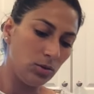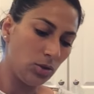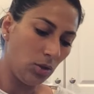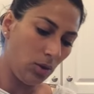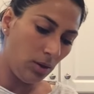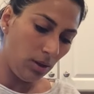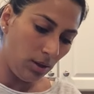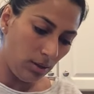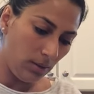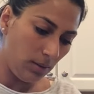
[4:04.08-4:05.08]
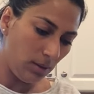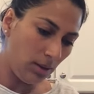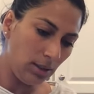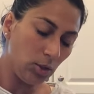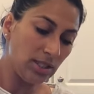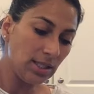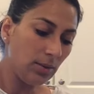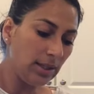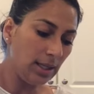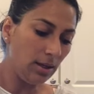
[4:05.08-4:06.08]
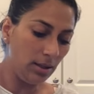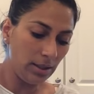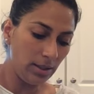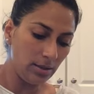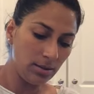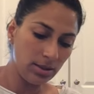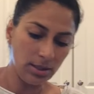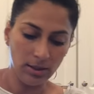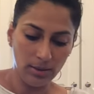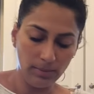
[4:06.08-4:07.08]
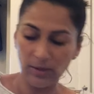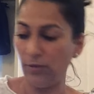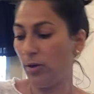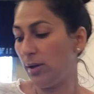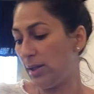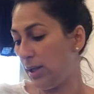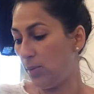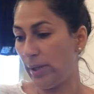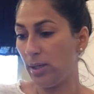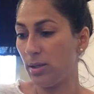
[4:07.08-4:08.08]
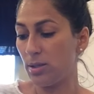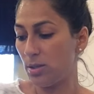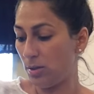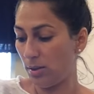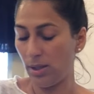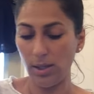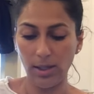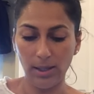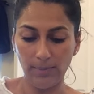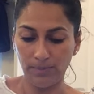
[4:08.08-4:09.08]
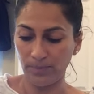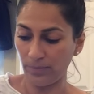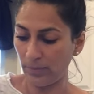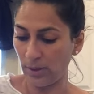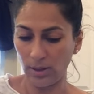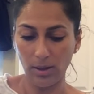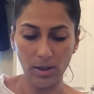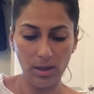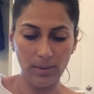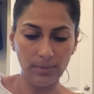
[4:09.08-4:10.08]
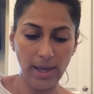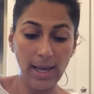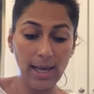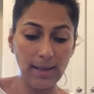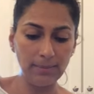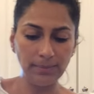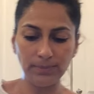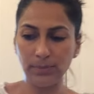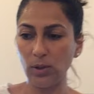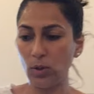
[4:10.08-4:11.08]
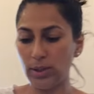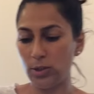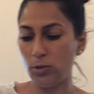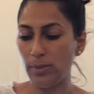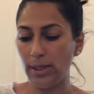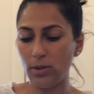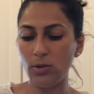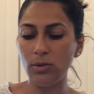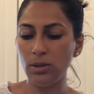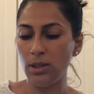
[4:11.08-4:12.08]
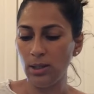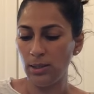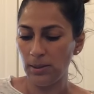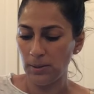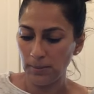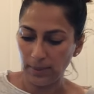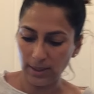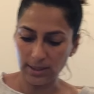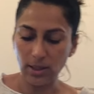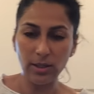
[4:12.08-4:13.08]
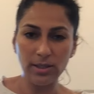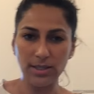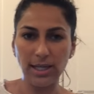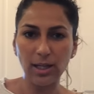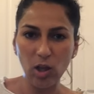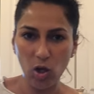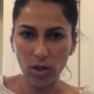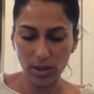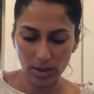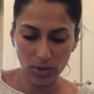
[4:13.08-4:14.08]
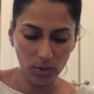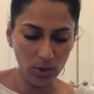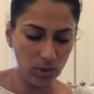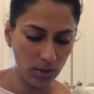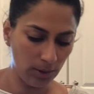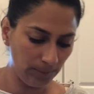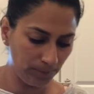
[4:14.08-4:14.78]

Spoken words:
So you start with the onions before the wieners or the ham or the tomato, because the onions take longer to cook,